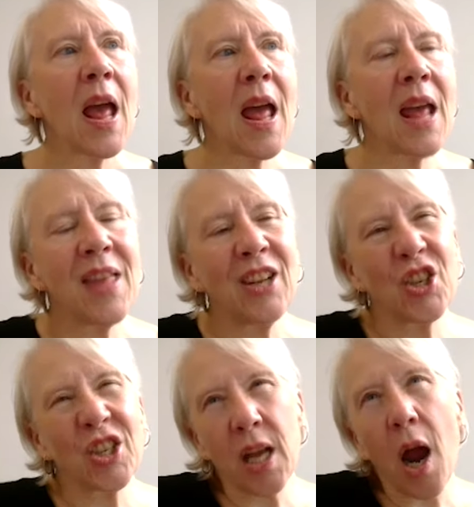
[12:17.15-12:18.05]
And then
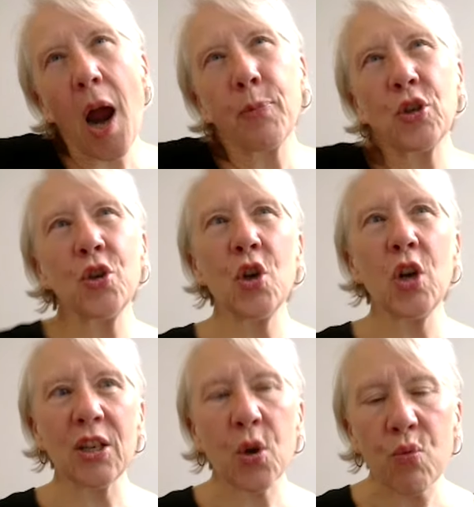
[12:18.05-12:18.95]
just the
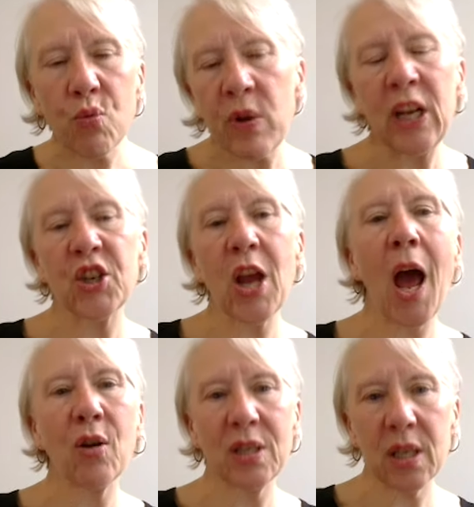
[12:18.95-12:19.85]
opportunity to reach
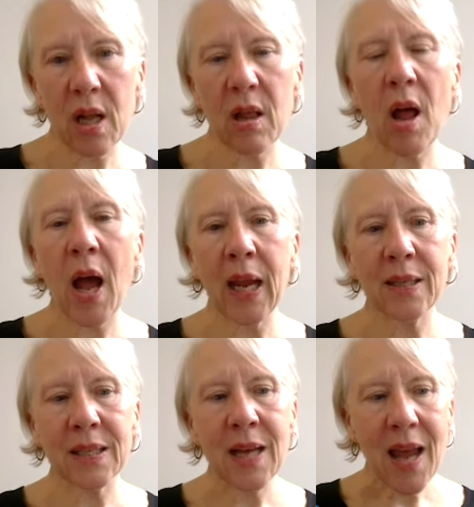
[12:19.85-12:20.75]
out to
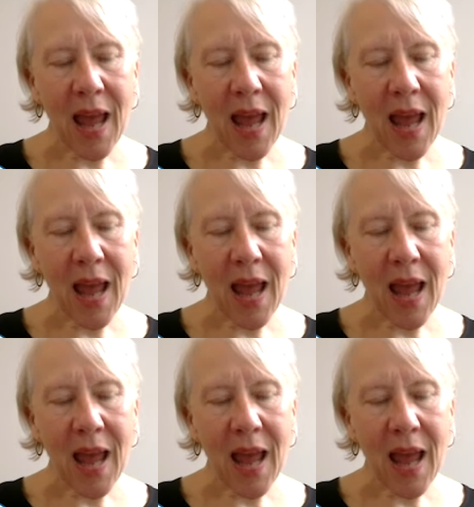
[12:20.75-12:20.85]
clients